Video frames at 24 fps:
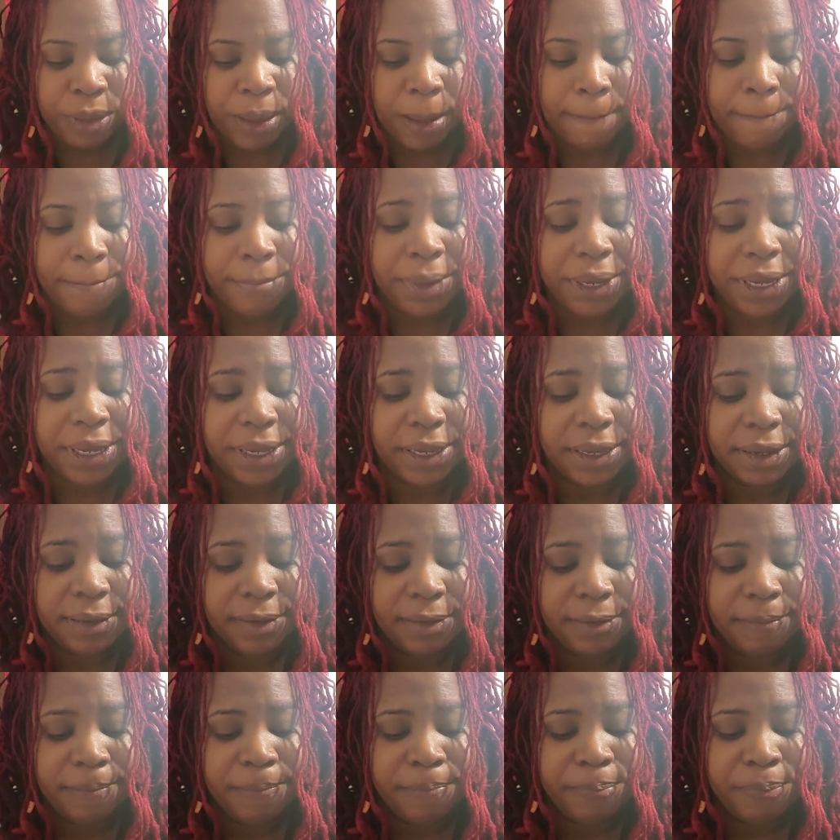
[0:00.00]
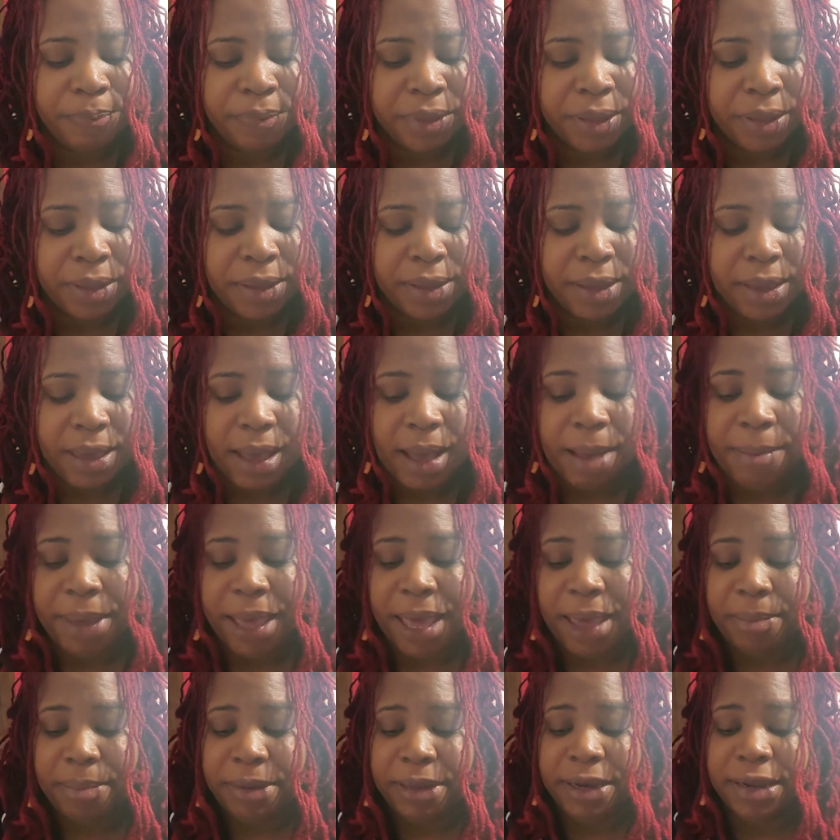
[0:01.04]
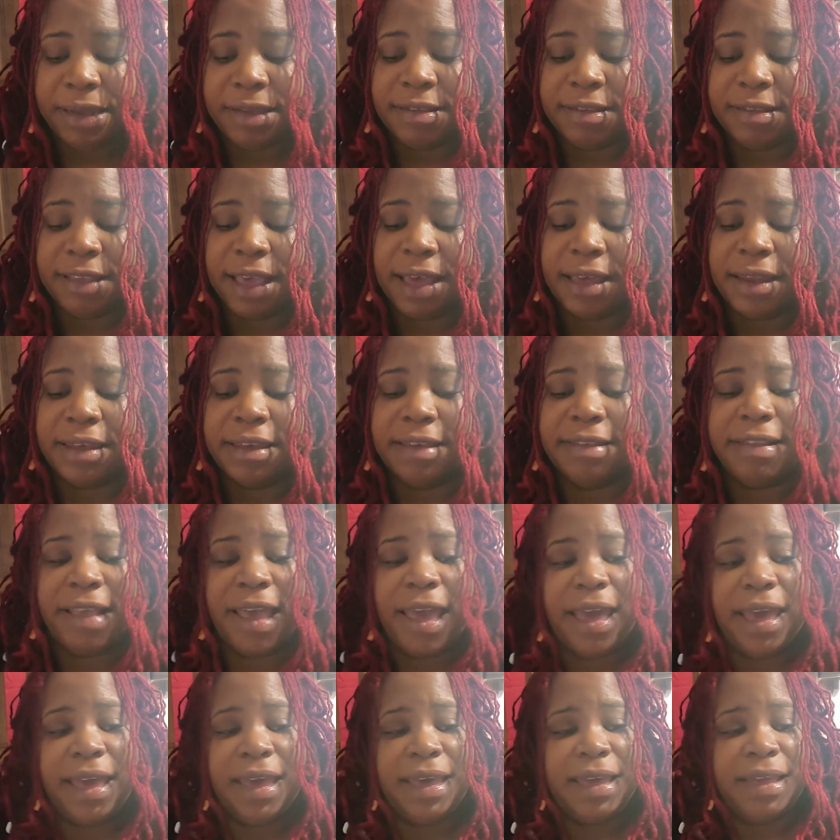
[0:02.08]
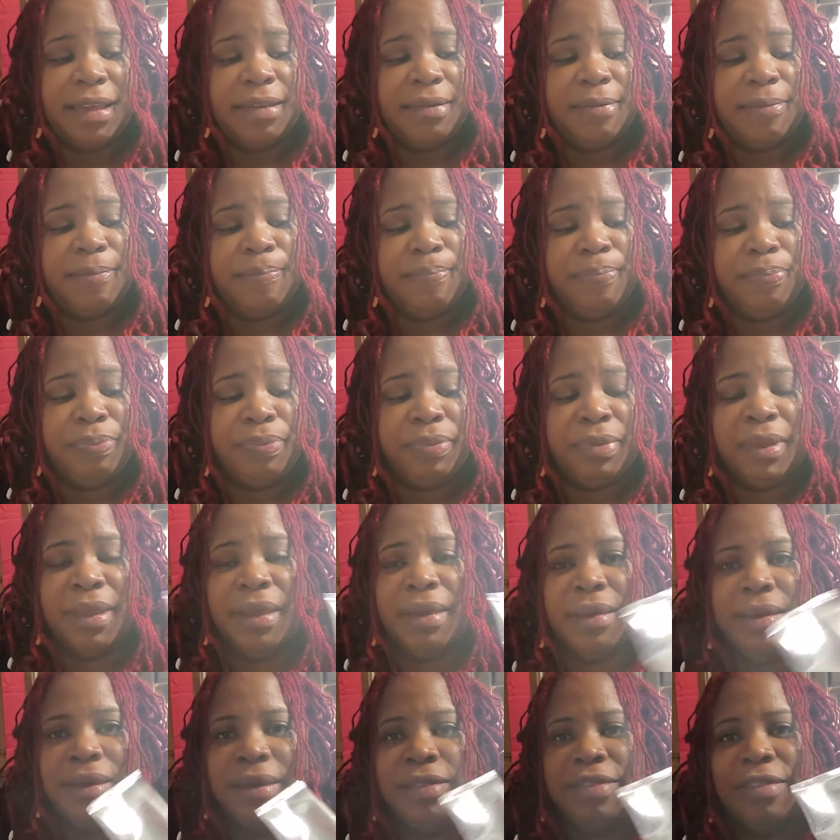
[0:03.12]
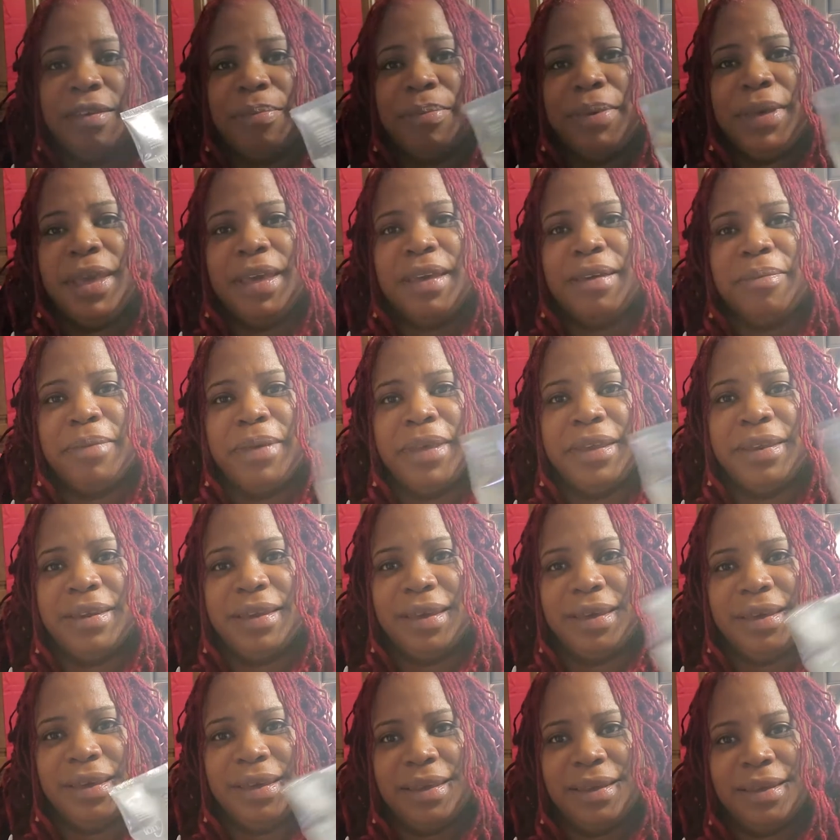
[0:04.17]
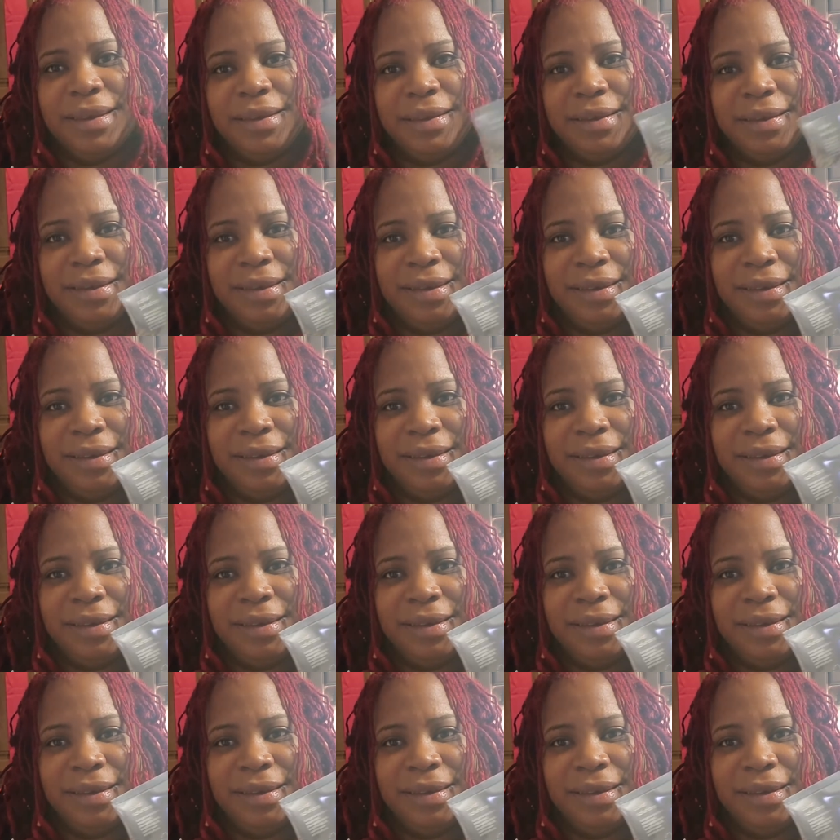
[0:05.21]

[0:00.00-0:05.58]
But I'm happy that Sally's had the pigment in,